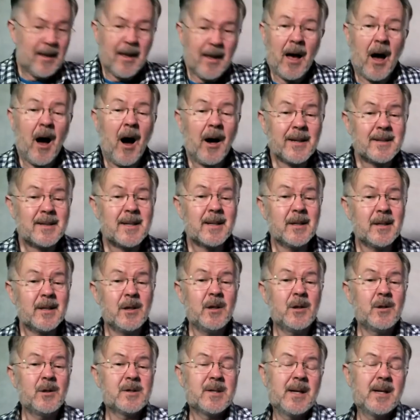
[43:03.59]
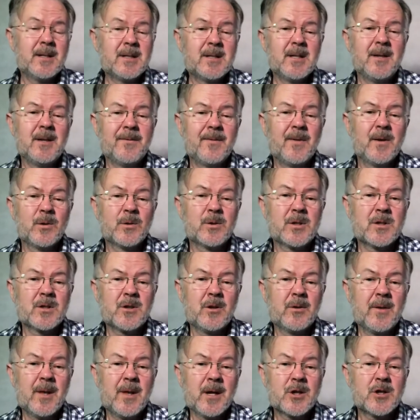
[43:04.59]
I didn't use ND filters
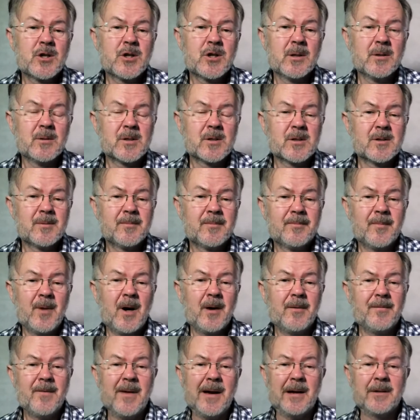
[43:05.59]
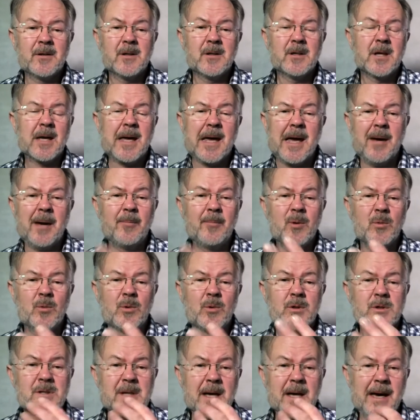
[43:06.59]
on that shoot. I found that the camera
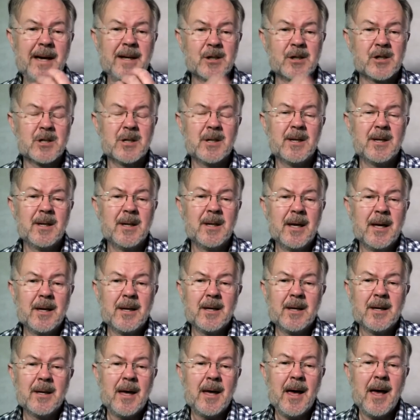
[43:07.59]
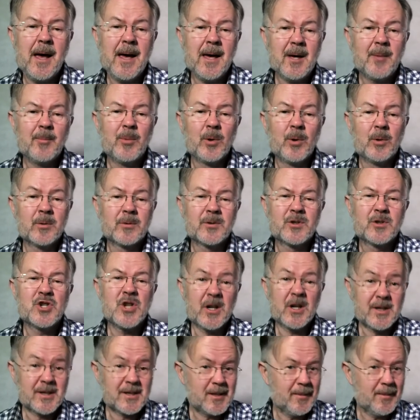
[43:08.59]
was actually able
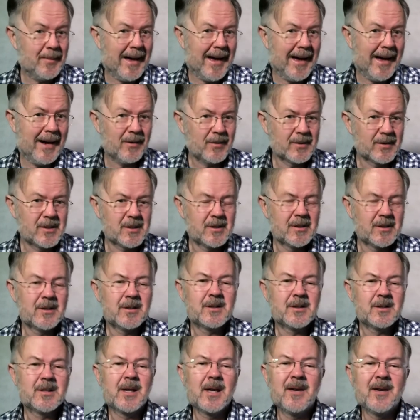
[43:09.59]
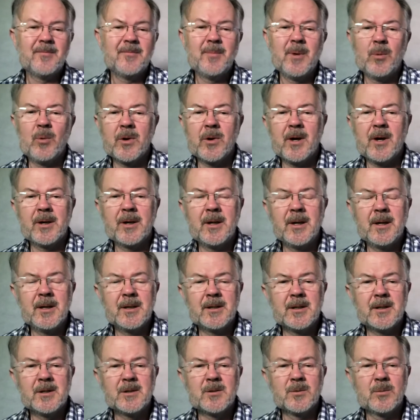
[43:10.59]
just about to give me what I
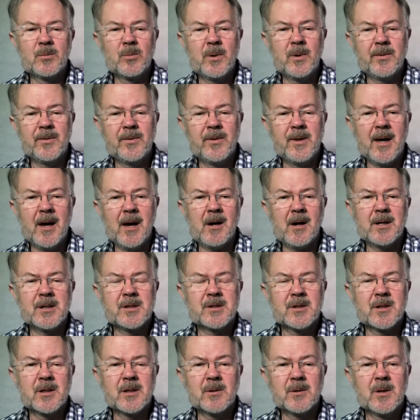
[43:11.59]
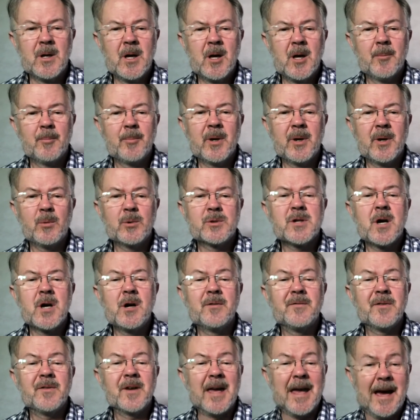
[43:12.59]
needed with the ISO, but it was
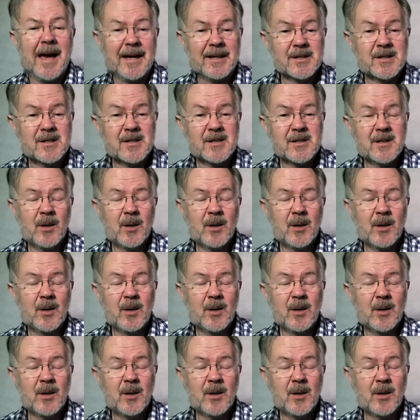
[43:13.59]
overcast.